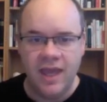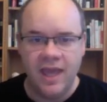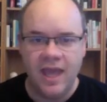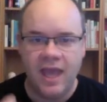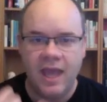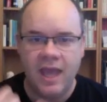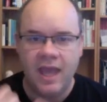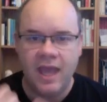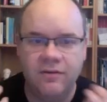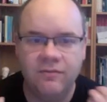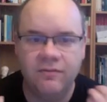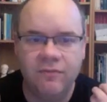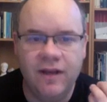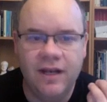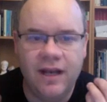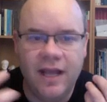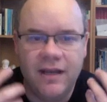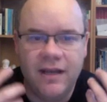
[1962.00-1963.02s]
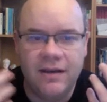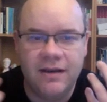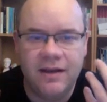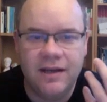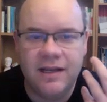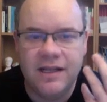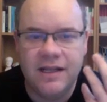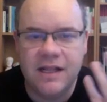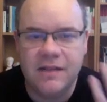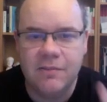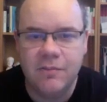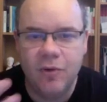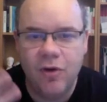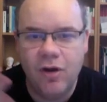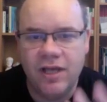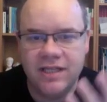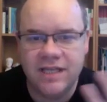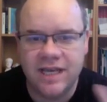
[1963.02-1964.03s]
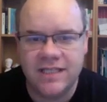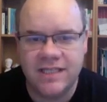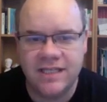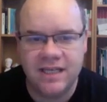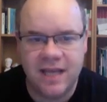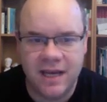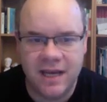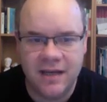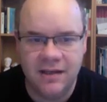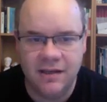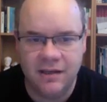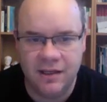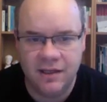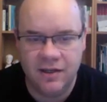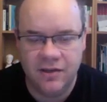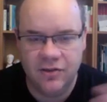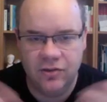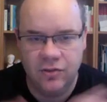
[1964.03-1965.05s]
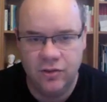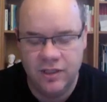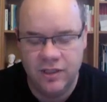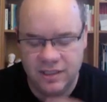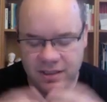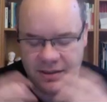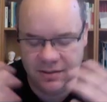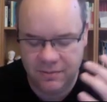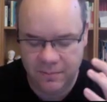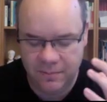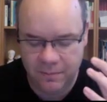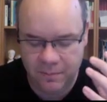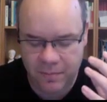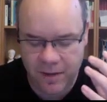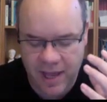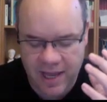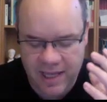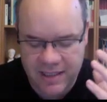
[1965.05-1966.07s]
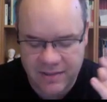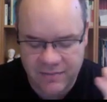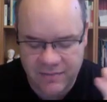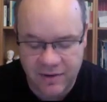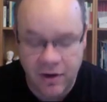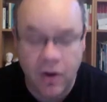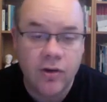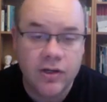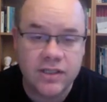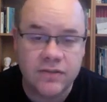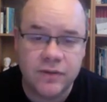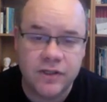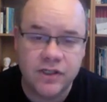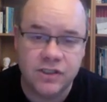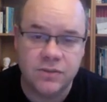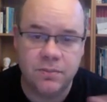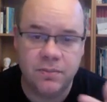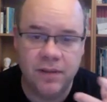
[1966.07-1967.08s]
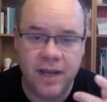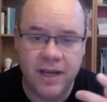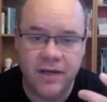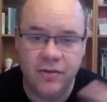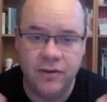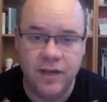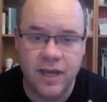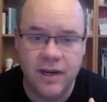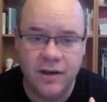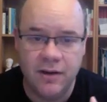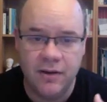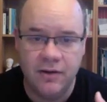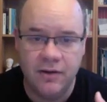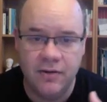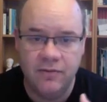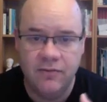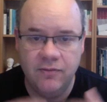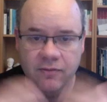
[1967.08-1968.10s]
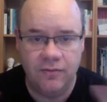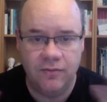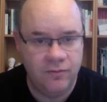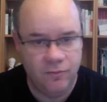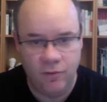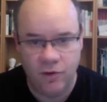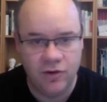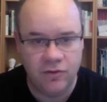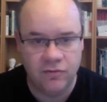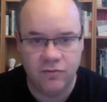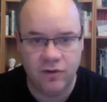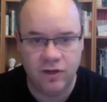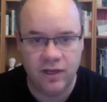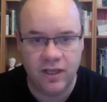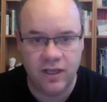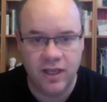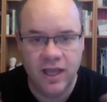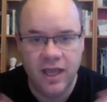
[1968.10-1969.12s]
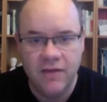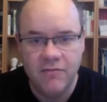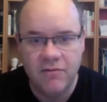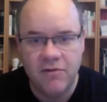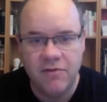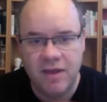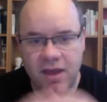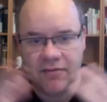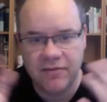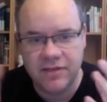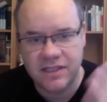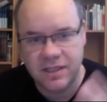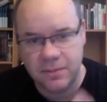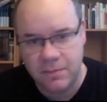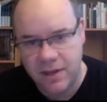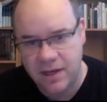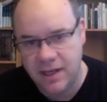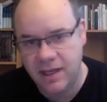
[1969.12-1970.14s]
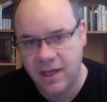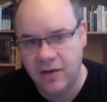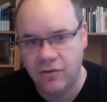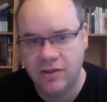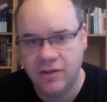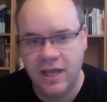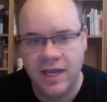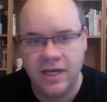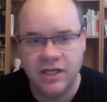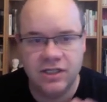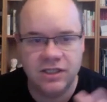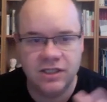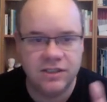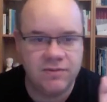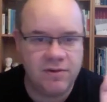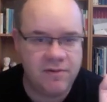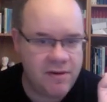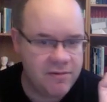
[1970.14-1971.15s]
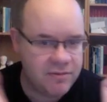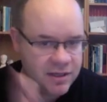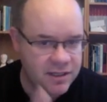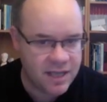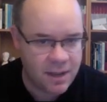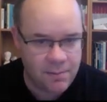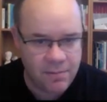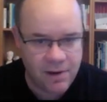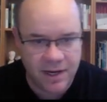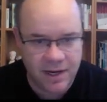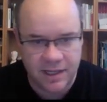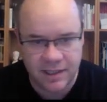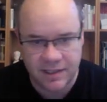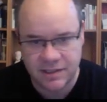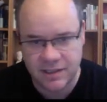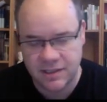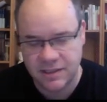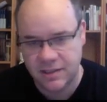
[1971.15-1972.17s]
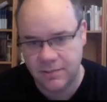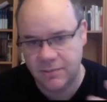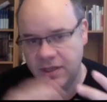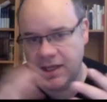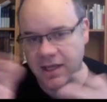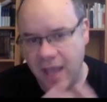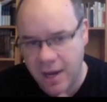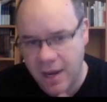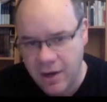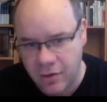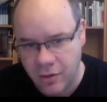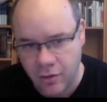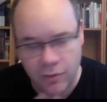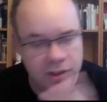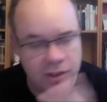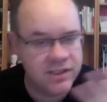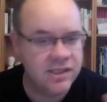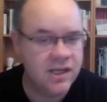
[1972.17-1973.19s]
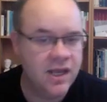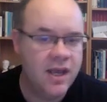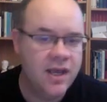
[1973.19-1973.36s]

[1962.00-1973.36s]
And we led more or less accidentally to this place where all these features play together wonderfully, where we have the semantic annotations, where we have the templating system, the categories,